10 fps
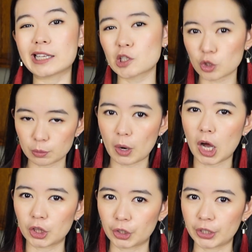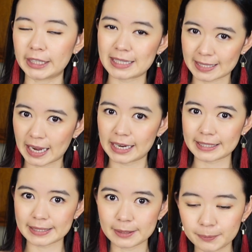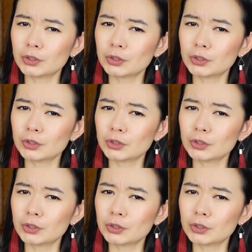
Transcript: and smaller in size.